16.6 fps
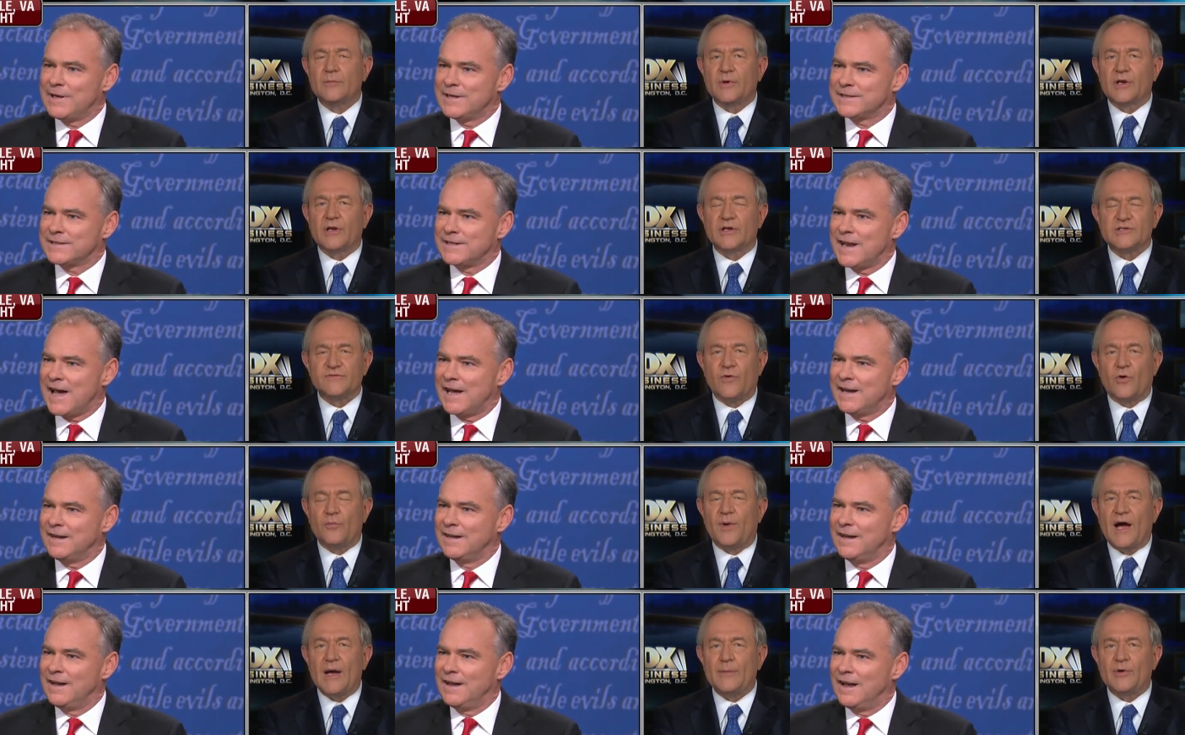Speaker 1: because of
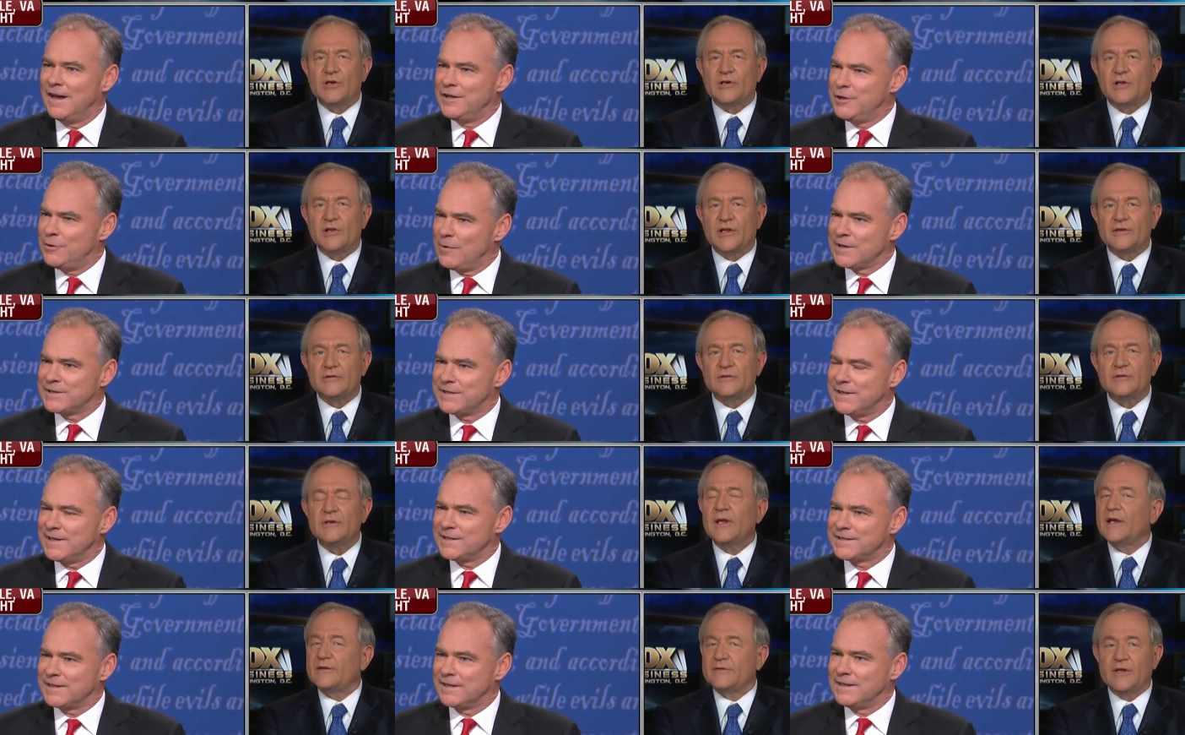Obama and Clinton,
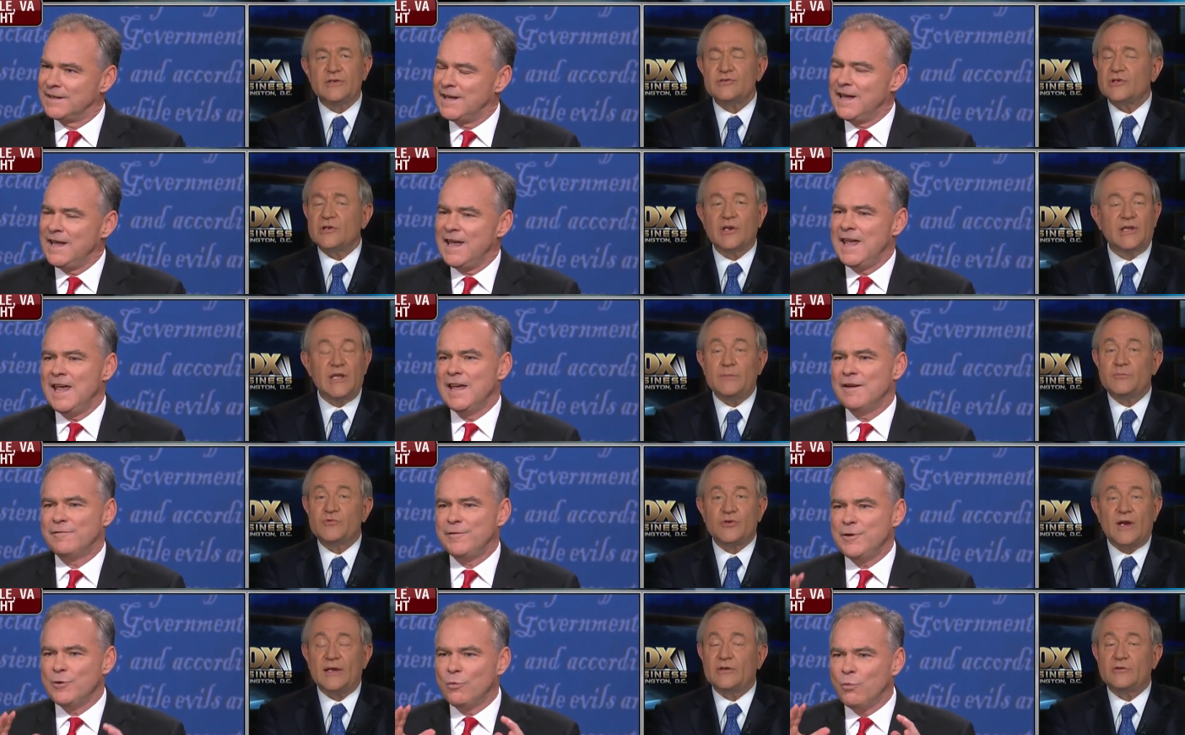and they're just going to keep
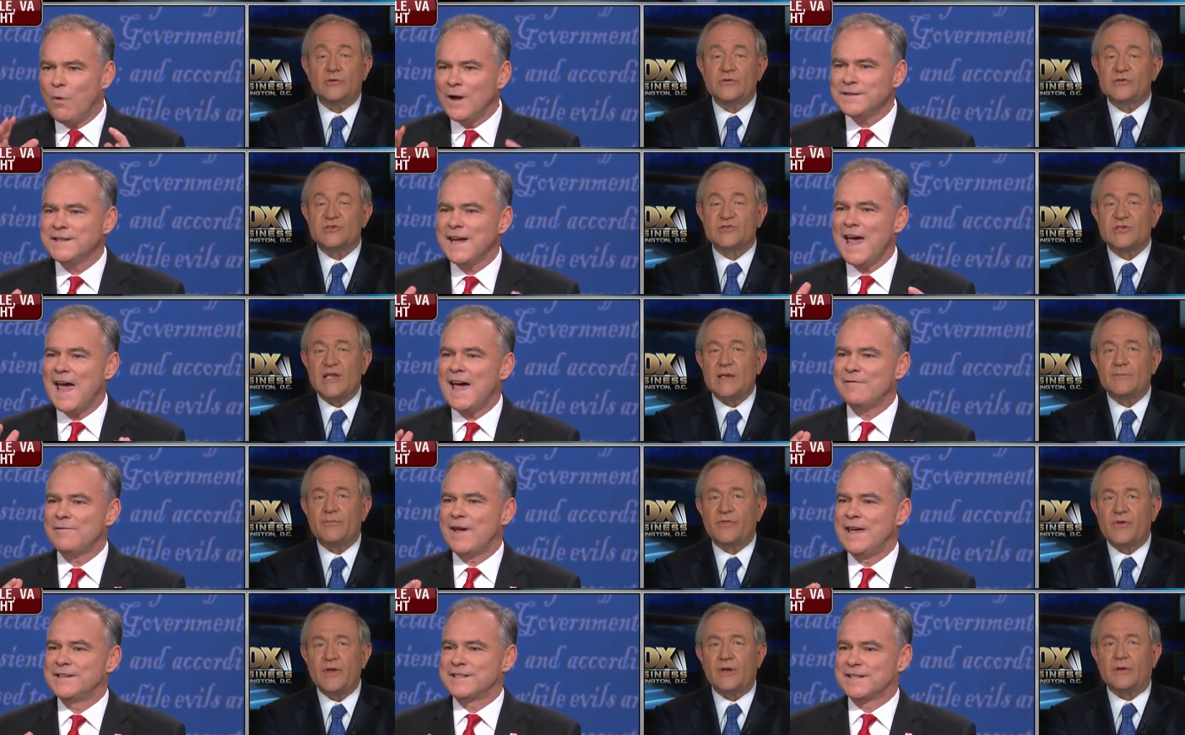trying to do the same well,
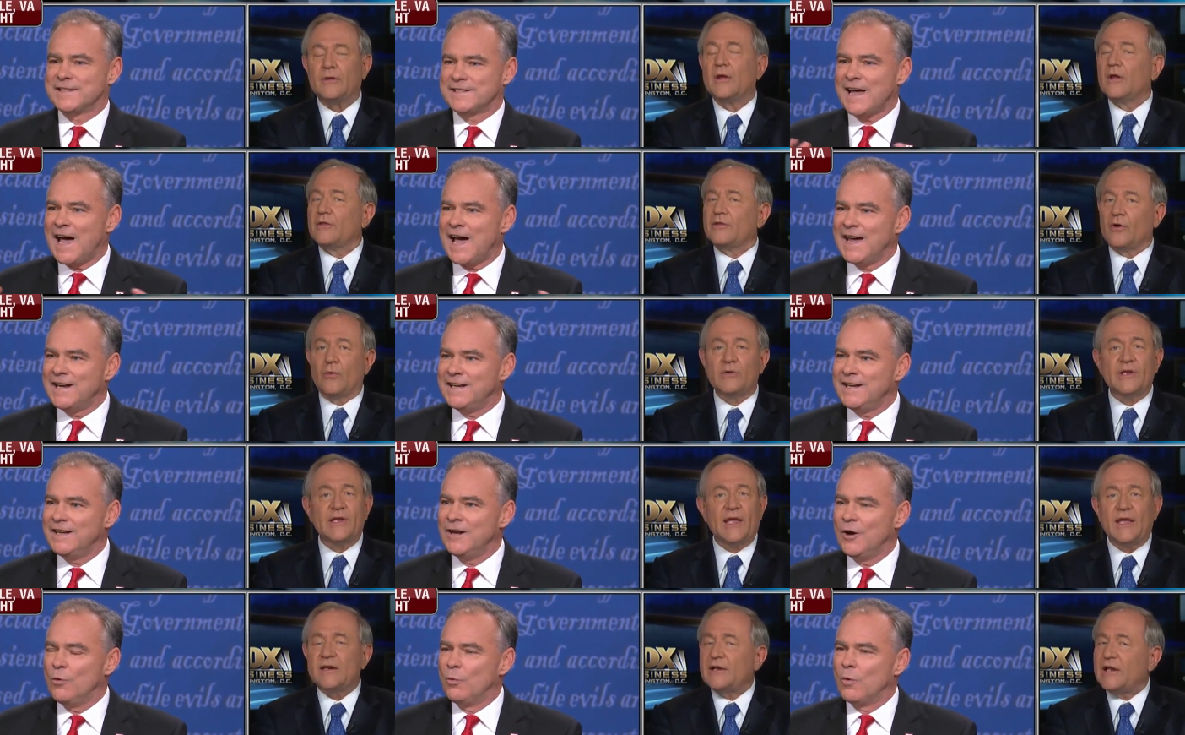thing. Governor, the getting
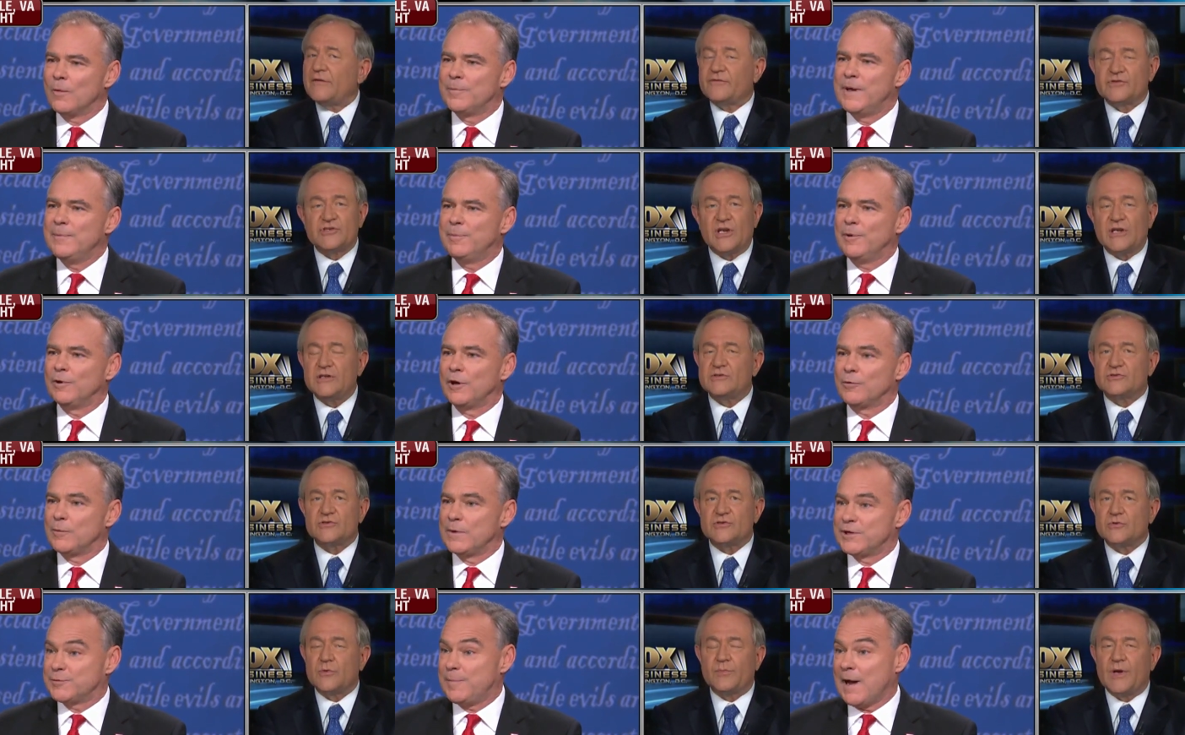back to the debate
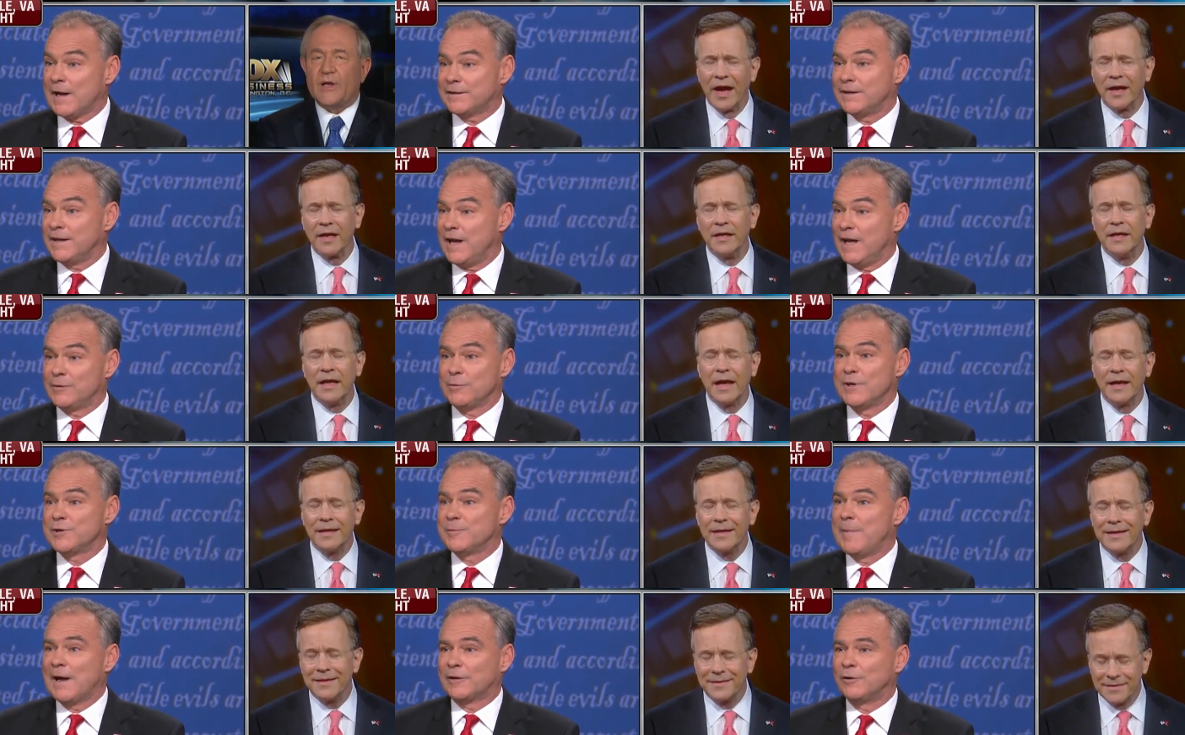for a second, uh,
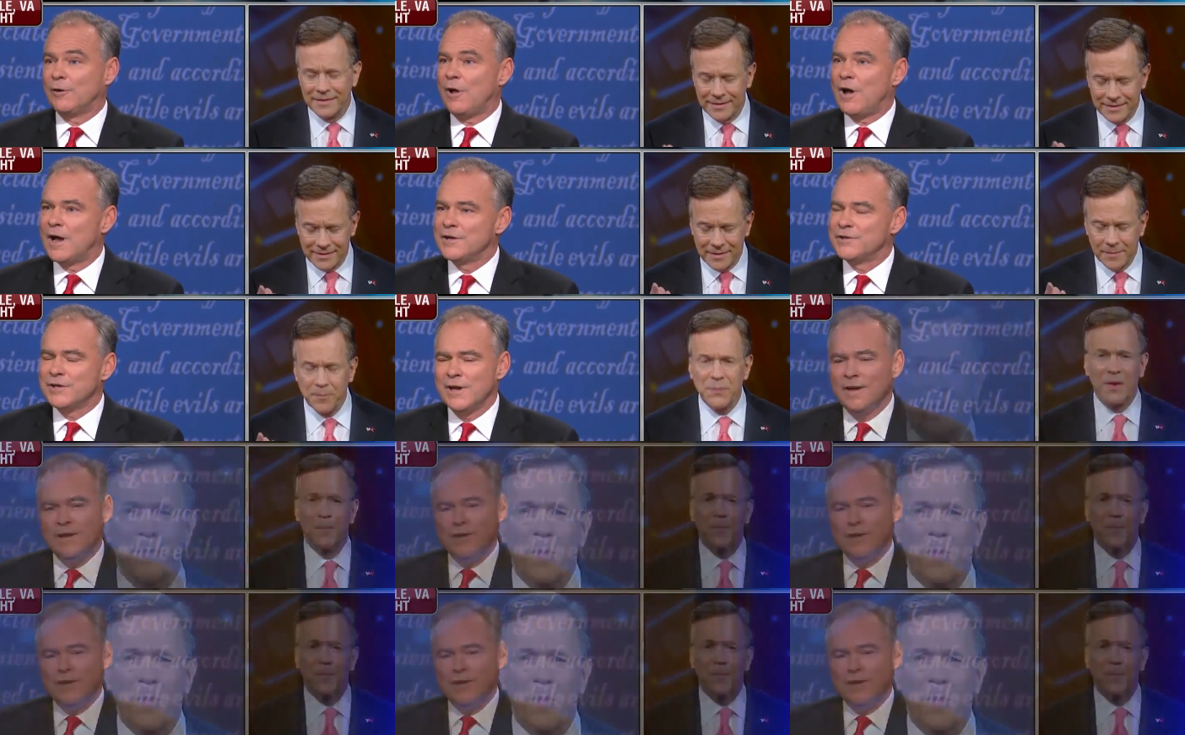
Speaker 2: the, yeah. the, the